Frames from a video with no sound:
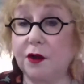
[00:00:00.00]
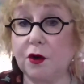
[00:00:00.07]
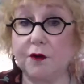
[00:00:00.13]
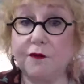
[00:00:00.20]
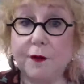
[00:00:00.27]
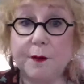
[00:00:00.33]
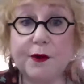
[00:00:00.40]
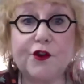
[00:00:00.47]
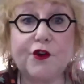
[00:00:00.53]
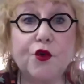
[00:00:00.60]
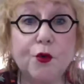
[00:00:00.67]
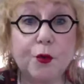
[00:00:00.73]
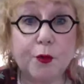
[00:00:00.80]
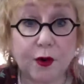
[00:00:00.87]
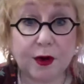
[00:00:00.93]
From a
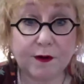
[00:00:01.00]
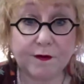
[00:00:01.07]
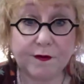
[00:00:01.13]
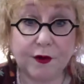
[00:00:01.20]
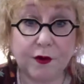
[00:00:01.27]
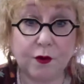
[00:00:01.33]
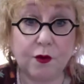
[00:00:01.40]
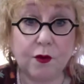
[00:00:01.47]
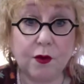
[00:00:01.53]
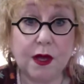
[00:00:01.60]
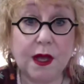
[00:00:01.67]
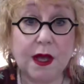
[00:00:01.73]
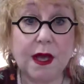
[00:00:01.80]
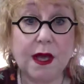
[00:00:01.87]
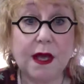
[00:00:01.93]
2 point of view,
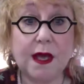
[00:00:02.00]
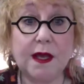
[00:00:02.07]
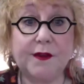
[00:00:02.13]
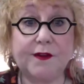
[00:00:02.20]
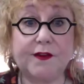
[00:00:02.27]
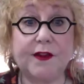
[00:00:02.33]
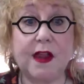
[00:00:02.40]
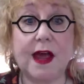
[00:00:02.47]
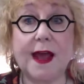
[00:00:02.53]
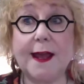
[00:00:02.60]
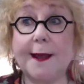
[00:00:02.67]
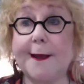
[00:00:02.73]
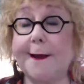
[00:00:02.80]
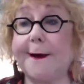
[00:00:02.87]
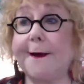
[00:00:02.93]
it's like,
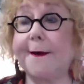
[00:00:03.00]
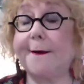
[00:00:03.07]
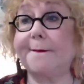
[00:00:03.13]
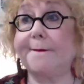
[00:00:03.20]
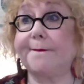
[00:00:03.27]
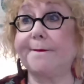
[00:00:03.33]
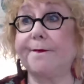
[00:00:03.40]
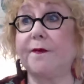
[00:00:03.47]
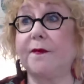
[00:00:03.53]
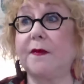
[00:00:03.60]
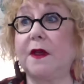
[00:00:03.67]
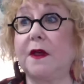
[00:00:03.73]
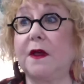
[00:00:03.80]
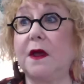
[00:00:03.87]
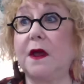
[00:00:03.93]

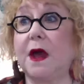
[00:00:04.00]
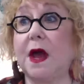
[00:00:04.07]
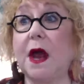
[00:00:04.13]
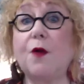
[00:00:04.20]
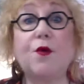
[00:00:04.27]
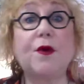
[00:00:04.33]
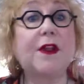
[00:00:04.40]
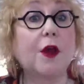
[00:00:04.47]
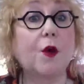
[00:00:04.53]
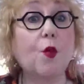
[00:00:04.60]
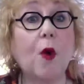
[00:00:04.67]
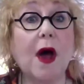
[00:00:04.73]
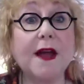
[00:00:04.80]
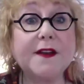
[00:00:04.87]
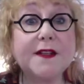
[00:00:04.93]
I really
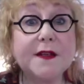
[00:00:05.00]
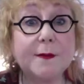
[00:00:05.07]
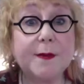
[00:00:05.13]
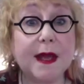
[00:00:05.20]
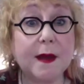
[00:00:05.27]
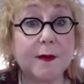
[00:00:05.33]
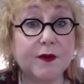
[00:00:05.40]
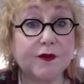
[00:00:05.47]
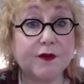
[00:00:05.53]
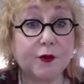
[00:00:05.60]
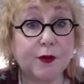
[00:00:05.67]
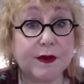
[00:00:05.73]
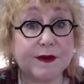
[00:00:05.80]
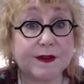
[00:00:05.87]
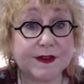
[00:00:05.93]
want to be able to
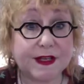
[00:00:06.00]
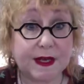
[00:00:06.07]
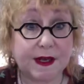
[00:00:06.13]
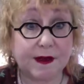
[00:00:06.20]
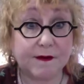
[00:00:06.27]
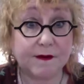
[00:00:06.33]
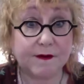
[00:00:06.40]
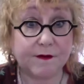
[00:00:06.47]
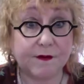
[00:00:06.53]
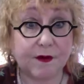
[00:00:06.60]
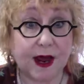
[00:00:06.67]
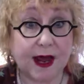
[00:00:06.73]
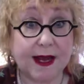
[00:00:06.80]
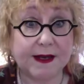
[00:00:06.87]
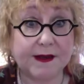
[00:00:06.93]
receive,
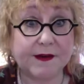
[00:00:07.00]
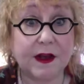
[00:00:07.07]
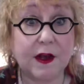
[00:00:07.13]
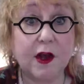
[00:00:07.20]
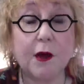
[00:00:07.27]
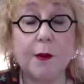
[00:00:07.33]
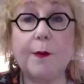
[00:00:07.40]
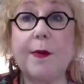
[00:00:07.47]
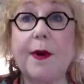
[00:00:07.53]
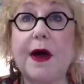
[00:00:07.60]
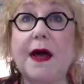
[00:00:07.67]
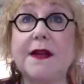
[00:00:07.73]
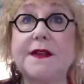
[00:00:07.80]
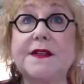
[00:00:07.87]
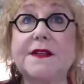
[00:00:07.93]
right?
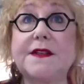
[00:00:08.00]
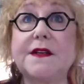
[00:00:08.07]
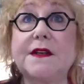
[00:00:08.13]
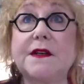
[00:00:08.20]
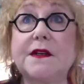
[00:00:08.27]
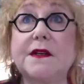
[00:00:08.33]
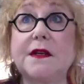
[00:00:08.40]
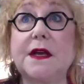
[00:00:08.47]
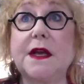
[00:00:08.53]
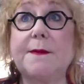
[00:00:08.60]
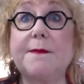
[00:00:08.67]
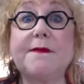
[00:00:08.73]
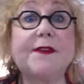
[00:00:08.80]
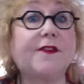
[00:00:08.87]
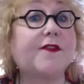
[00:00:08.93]
But
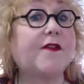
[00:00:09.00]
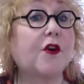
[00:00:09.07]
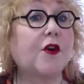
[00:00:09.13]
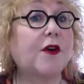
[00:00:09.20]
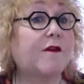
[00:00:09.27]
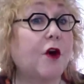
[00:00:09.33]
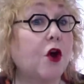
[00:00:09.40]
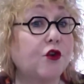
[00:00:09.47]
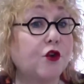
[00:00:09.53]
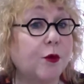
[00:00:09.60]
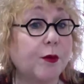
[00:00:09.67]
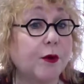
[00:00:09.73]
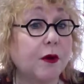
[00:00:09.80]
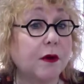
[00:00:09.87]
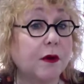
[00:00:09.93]
it's very
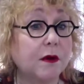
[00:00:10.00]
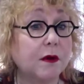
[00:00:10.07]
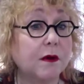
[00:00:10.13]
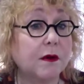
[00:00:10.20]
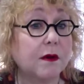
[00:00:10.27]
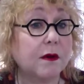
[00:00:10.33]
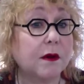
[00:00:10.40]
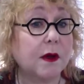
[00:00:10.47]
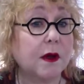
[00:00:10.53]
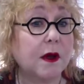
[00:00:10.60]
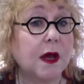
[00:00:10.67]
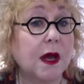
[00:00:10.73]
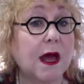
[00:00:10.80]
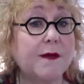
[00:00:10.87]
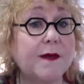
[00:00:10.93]
vulnerable.
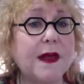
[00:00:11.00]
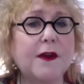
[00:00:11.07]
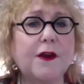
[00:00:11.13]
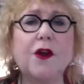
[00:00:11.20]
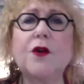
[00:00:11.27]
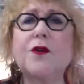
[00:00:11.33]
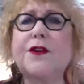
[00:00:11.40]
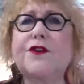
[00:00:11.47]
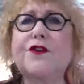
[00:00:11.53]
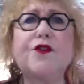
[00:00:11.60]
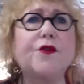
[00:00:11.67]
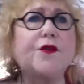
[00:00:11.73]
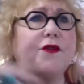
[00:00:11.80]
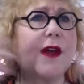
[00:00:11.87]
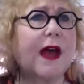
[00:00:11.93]
And then, the
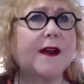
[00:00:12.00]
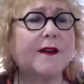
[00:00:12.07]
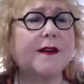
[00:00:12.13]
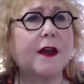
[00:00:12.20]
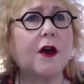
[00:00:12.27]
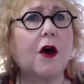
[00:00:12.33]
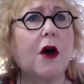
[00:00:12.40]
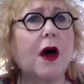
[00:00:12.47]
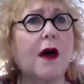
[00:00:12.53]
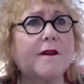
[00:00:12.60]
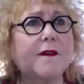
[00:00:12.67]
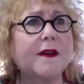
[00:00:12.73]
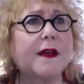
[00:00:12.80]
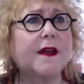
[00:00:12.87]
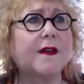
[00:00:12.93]
2's idea
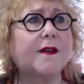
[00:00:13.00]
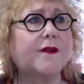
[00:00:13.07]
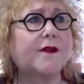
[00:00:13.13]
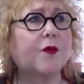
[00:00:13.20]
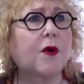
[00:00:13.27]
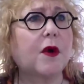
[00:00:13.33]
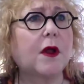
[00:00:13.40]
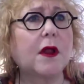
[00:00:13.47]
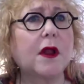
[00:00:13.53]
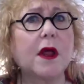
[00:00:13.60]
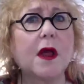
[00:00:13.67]
often is, well,